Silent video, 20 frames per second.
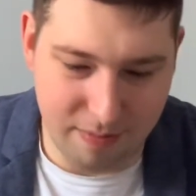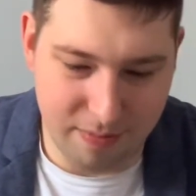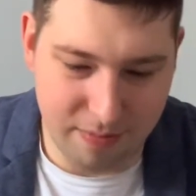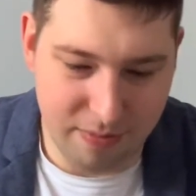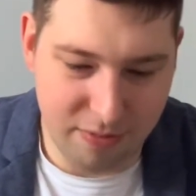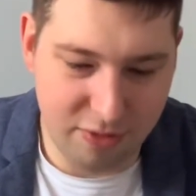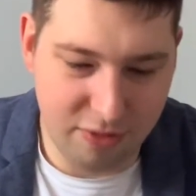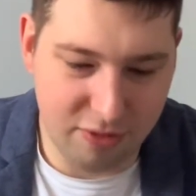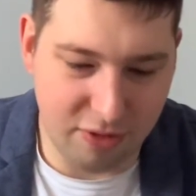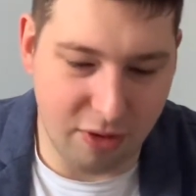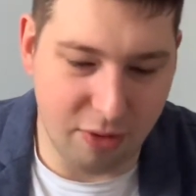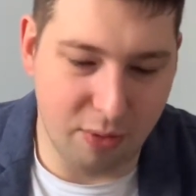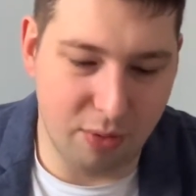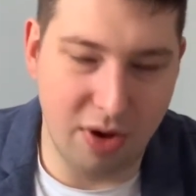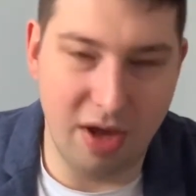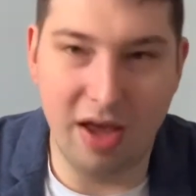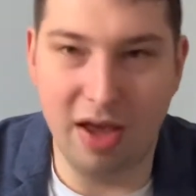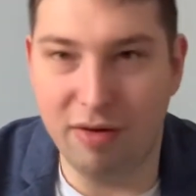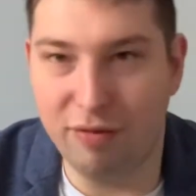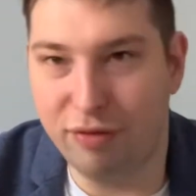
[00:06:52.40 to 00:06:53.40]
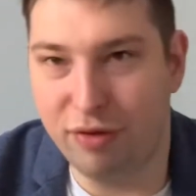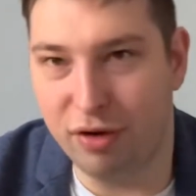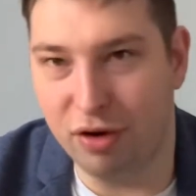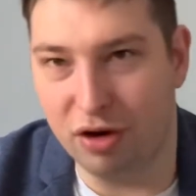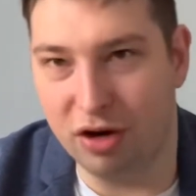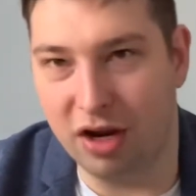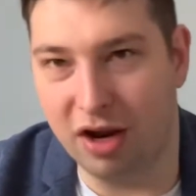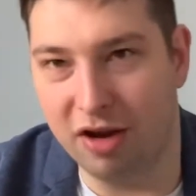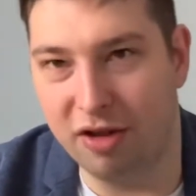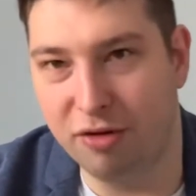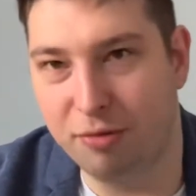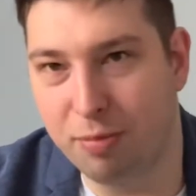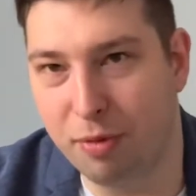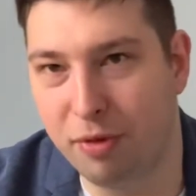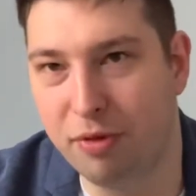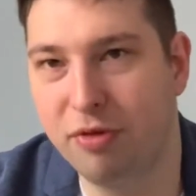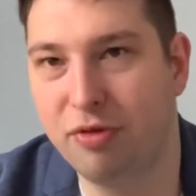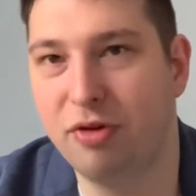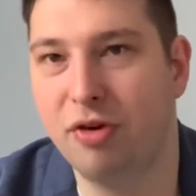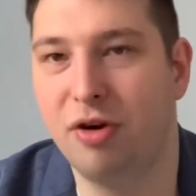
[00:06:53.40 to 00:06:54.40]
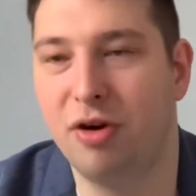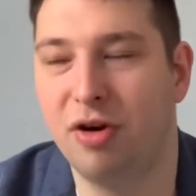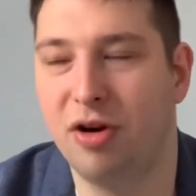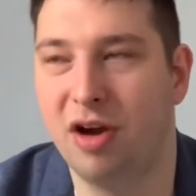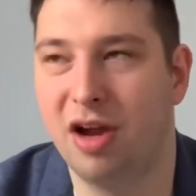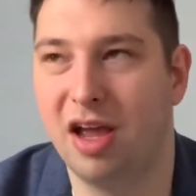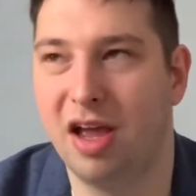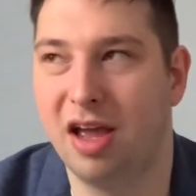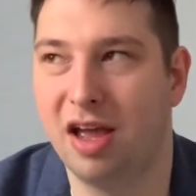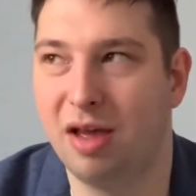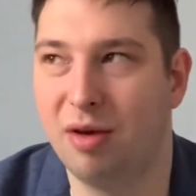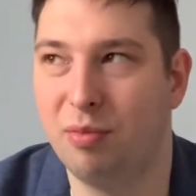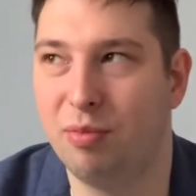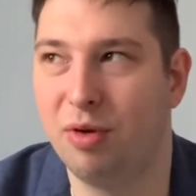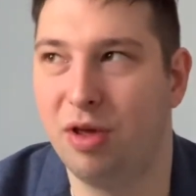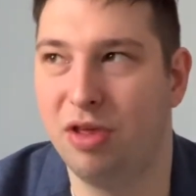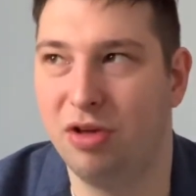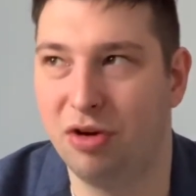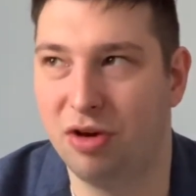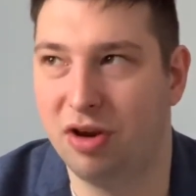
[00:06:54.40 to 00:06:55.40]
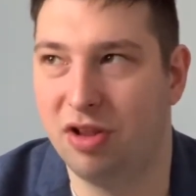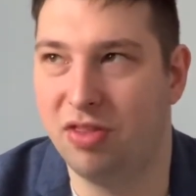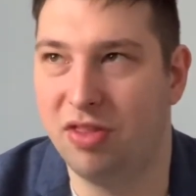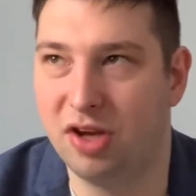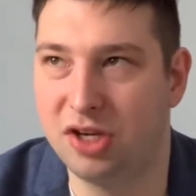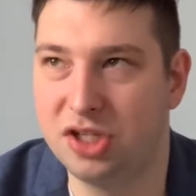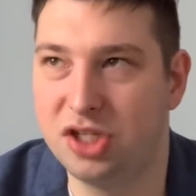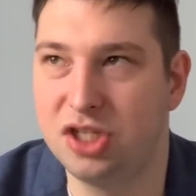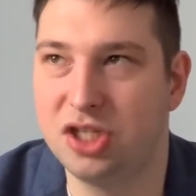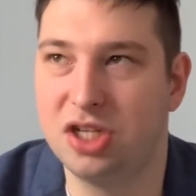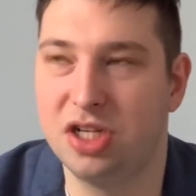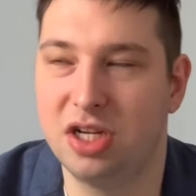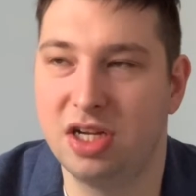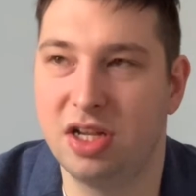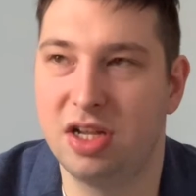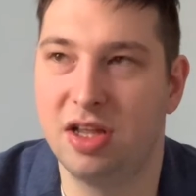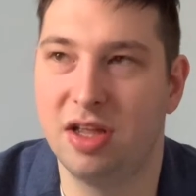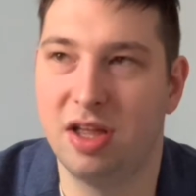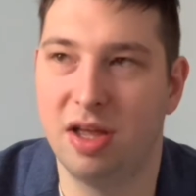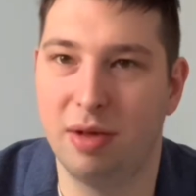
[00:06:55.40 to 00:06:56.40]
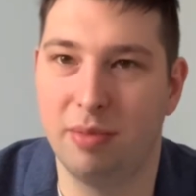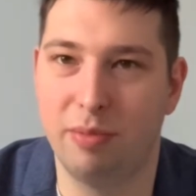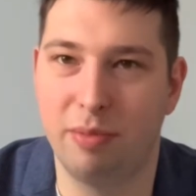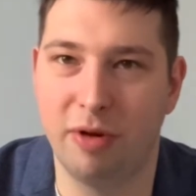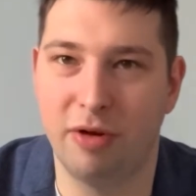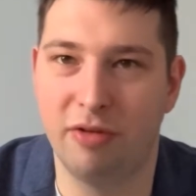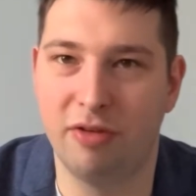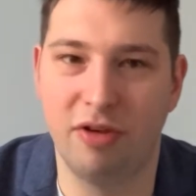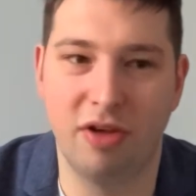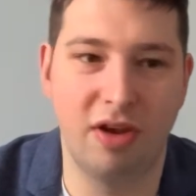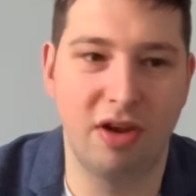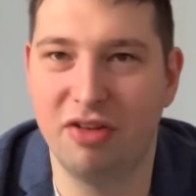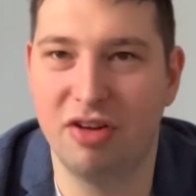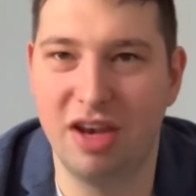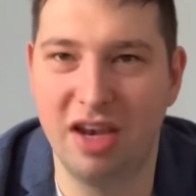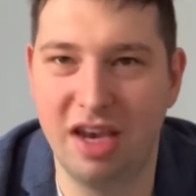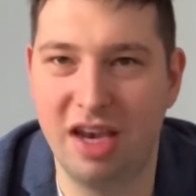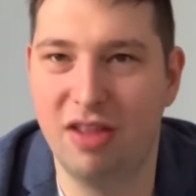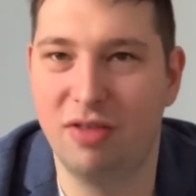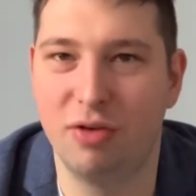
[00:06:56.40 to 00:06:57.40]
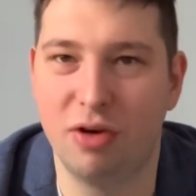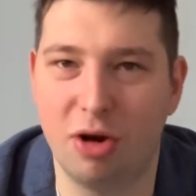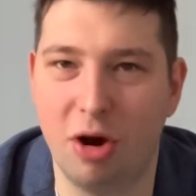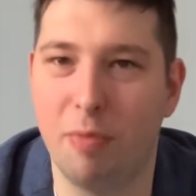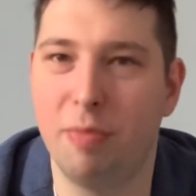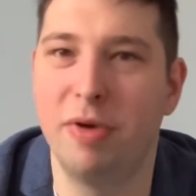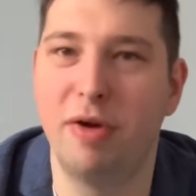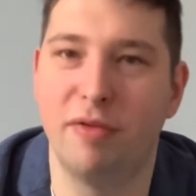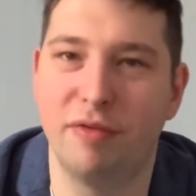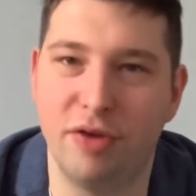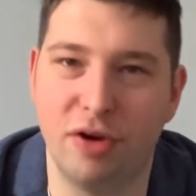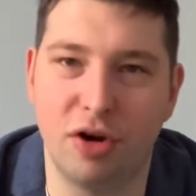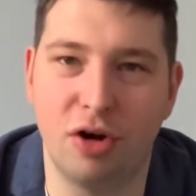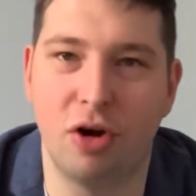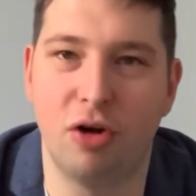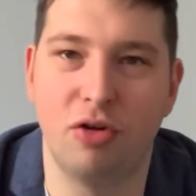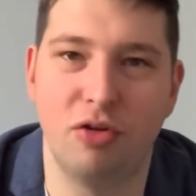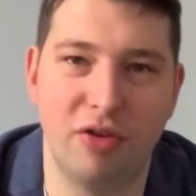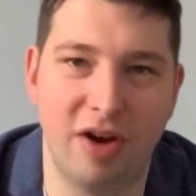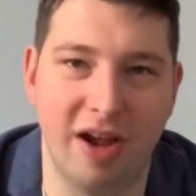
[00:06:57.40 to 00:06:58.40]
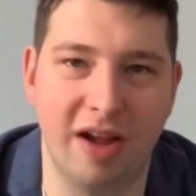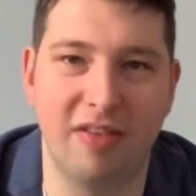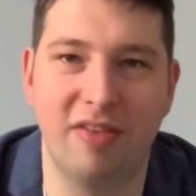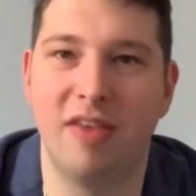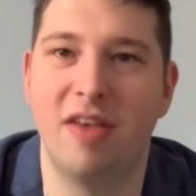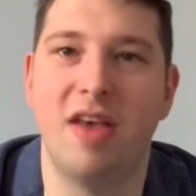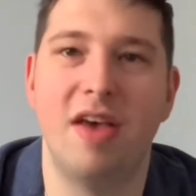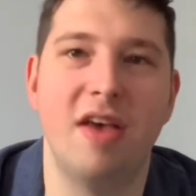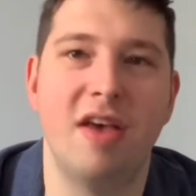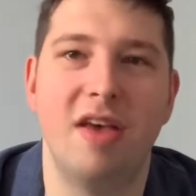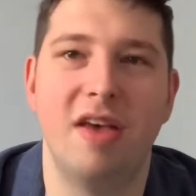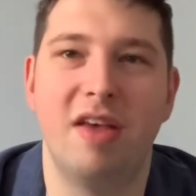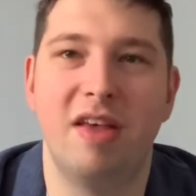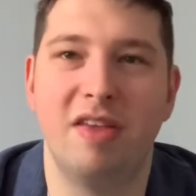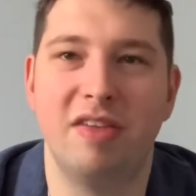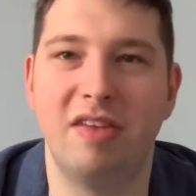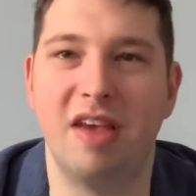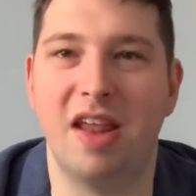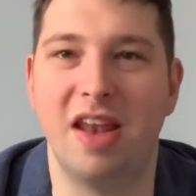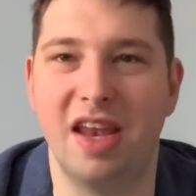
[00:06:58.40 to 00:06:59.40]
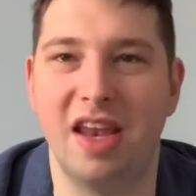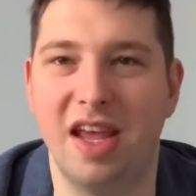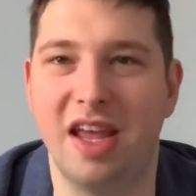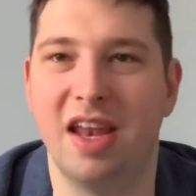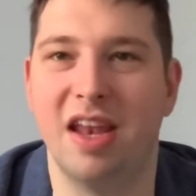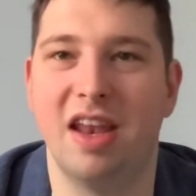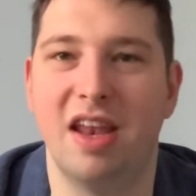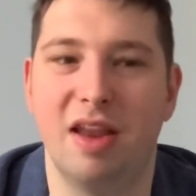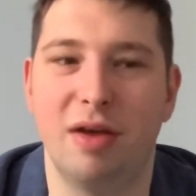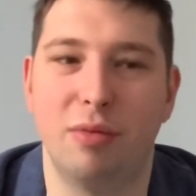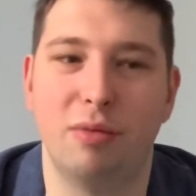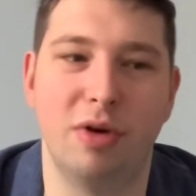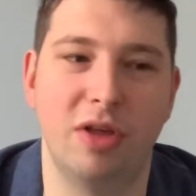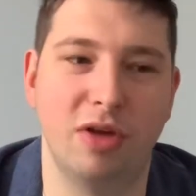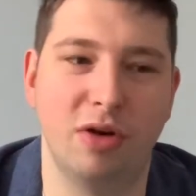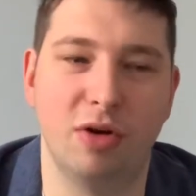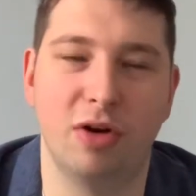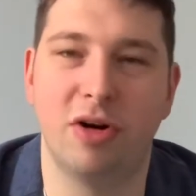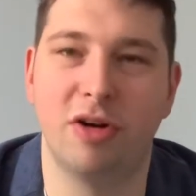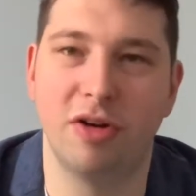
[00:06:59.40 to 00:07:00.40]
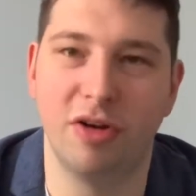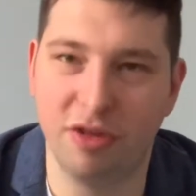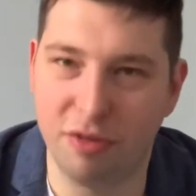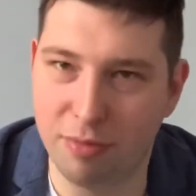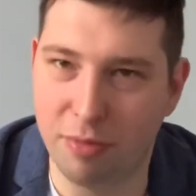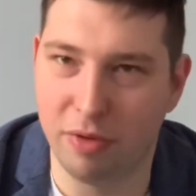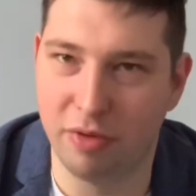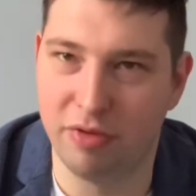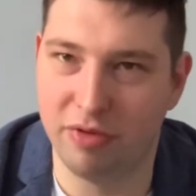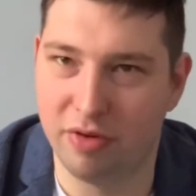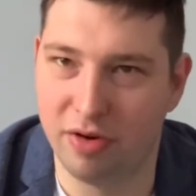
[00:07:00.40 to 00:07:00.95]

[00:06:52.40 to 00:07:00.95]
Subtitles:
So if you're gonna sponsor, when you're the Dutch person, you need a copy of your contract send in when you are the sponsor.